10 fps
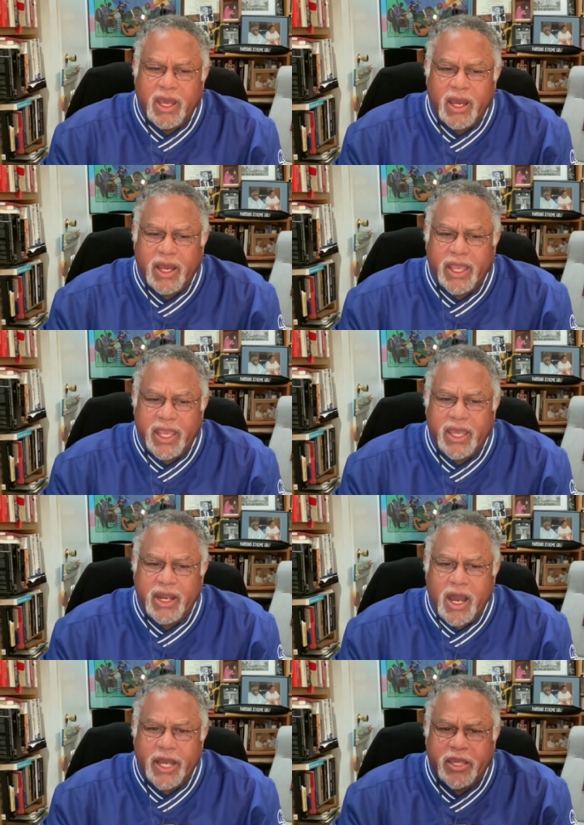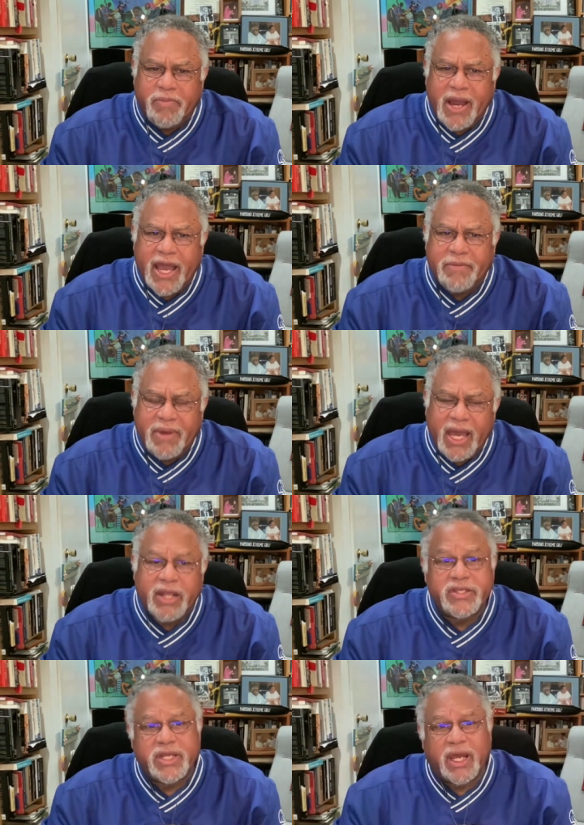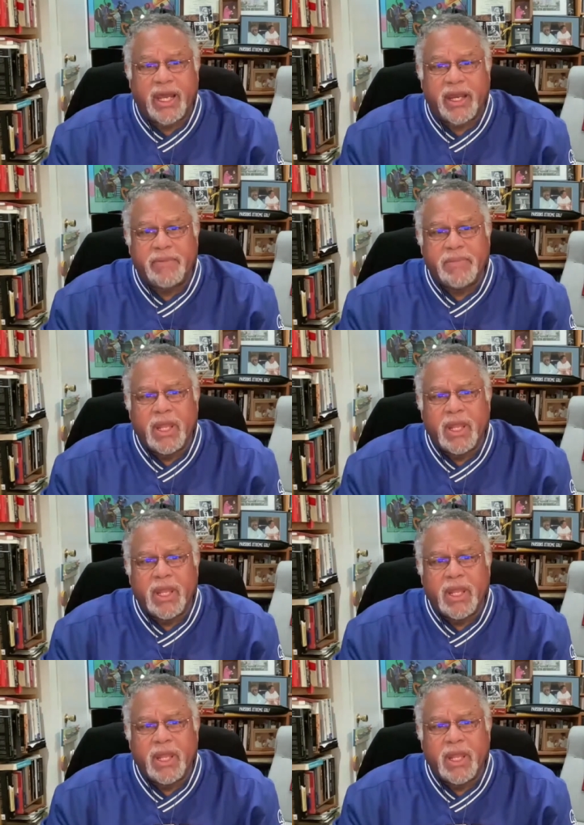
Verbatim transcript: uh, in occupied Palestine.